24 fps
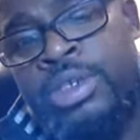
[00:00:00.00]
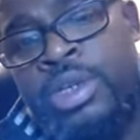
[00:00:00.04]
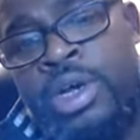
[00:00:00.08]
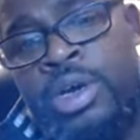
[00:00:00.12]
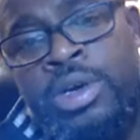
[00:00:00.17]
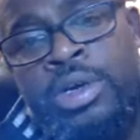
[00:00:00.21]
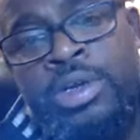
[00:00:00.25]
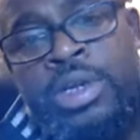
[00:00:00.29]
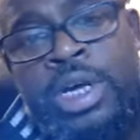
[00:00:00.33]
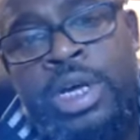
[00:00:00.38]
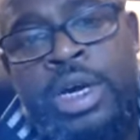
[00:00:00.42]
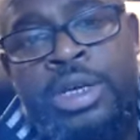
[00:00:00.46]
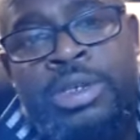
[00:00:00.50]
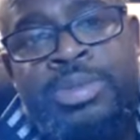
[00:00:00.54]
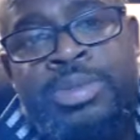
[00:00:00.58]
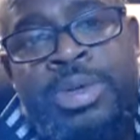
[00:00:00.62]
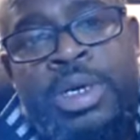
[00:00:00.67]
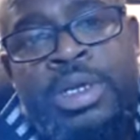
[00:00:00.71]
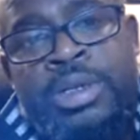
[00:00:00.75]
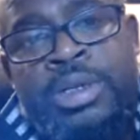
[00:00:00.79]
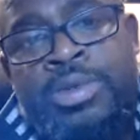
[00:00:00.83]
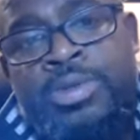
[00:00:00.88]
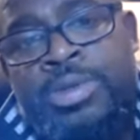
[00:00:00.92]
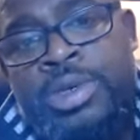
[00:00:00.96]
longer
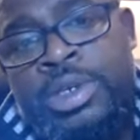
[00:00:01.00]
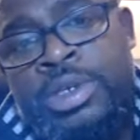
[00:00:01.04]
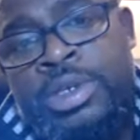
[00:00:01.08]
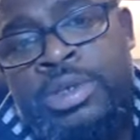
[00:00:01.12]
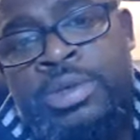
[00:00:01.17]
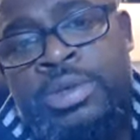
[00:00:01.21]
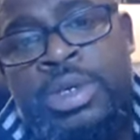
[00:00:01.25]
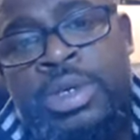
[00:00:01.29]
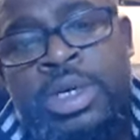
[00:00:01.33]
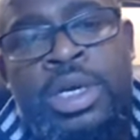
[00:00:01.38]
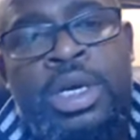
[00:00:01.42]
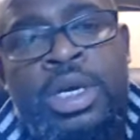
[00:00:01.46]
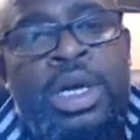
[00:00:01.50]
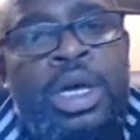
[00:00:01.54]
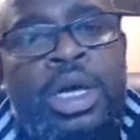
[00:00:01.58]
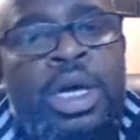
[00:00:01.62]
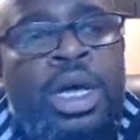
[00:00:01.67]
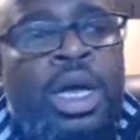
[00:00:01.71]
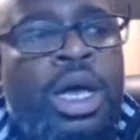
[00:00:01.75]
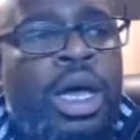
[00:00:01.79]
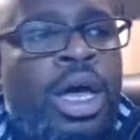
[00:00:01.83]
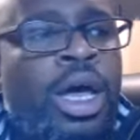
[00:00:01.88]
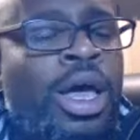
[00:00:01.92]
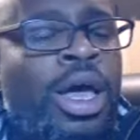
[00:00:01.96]
lifespan than we do.
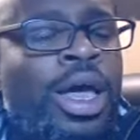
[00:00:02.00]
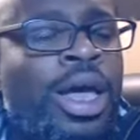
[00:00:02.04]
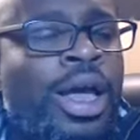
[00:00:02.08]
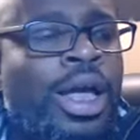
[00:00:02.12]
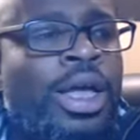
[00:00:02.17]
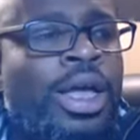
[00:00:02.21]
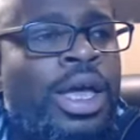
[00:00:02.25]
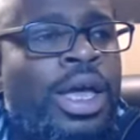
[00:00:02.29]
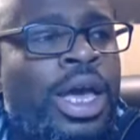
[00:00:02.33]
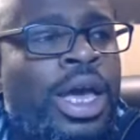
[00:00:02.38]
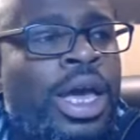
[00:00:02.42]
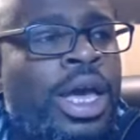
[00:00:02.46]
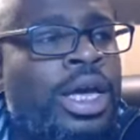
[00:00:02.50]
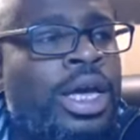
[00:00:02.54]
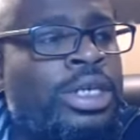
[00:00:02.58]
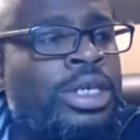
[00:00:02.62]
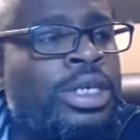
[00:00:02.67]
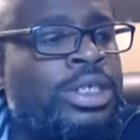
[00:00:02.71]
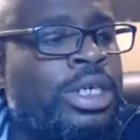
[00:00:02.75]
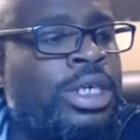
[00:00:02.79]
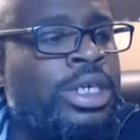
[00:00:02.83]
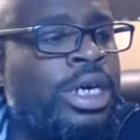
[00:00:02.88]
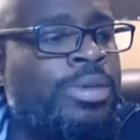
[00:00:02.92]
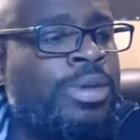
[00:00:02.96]

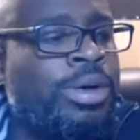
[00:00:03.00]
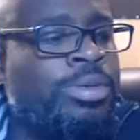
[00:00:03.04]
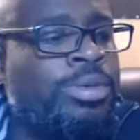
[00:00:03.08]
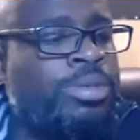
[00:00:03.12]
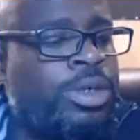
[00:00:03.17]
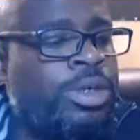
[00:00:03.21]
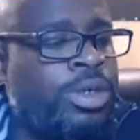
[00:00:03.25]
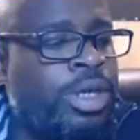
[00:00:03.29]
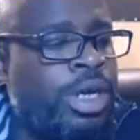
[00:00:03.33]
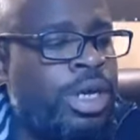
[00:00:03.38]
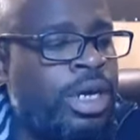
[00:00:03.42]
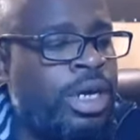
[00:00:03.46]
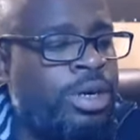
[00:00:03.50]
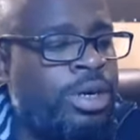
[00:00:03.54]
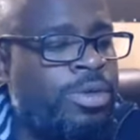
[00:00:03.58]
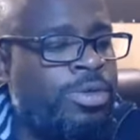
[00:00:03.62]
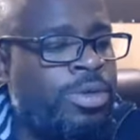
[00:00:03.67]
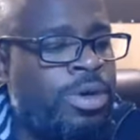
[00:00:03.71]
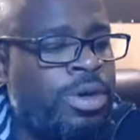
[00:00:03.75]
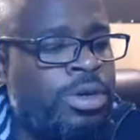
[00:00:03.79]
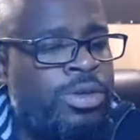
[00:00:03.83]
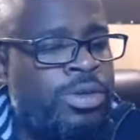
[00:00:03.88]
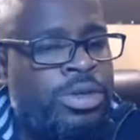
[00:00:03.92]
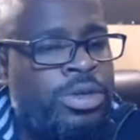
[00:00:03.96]
And I'm sure the inner
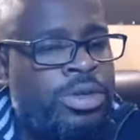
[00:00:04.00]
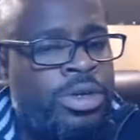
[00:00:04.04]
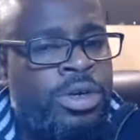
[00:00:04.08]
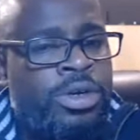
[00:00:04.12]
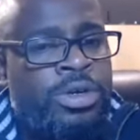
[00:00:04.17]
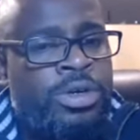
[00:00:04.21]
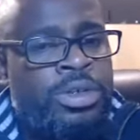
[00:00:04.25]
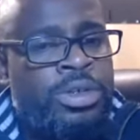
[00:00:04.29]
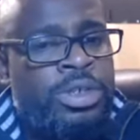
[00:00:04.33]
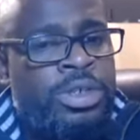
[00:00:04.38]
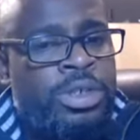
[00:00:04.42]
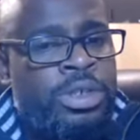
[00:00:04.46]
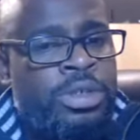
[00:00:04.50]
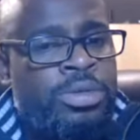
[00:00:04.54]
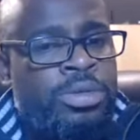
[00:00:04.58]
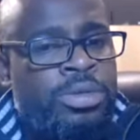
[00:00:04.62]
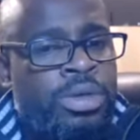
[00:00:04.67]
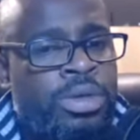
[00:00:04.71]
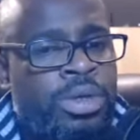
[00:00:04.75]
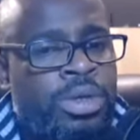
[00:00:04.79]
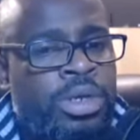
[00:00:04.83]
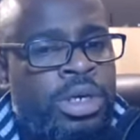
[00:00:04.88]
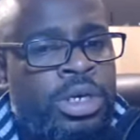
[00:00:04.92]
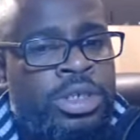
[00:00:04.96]
world of turtles is
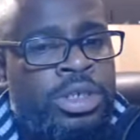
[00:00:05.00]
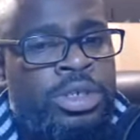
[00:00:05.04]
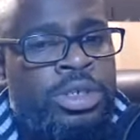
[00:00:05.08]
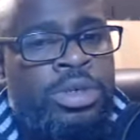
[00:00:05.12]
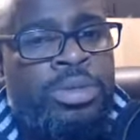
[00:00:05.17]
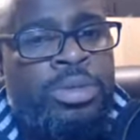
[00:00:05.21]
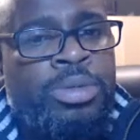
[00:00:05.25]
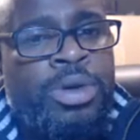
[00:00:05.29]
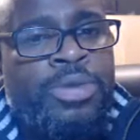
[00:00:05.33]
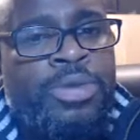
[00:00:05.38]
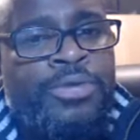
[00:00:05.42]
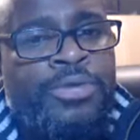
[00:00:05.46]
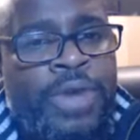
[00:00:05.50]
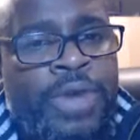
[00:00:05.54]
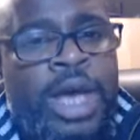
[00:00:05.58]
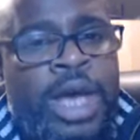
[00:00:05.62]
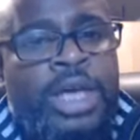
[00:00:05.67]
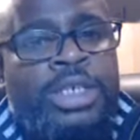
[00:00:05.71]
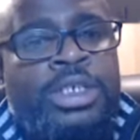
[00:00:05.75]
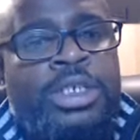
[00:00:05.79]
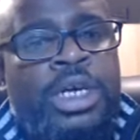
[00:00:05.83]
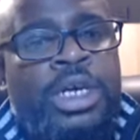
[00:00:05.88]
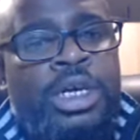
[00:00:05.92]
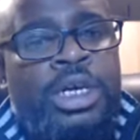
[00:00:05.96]
extremely
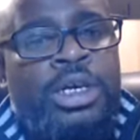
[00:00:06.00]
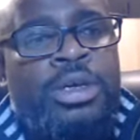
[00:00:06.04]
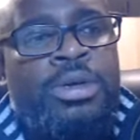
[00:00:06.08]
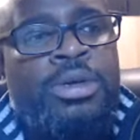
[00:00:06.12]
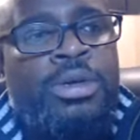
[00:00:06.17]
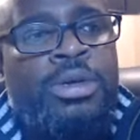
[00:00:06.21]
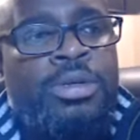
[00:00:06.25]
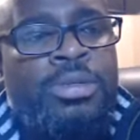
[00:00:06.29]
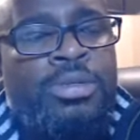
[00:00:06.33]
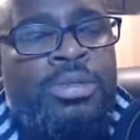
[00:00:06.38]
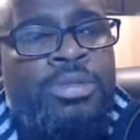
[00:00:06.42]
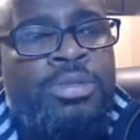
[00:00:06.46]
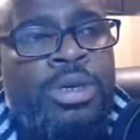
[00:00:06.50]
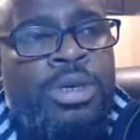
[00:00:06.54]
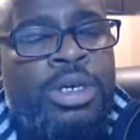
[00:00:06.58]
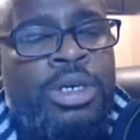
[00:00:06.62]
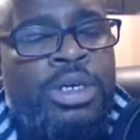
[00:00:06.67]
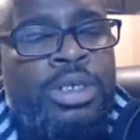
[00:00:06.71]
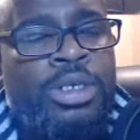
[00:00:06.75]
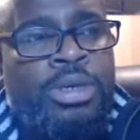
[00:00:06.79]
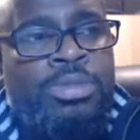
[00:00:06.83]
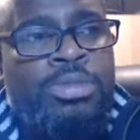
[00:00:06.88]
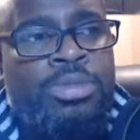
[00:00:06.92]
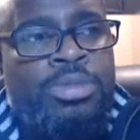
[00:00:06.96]
fascinating
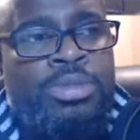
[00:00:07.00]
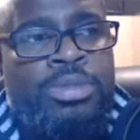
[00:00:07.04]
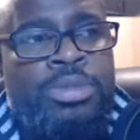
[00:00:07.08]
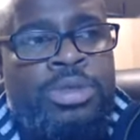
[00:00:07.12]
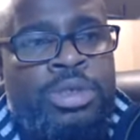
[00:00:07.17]
because I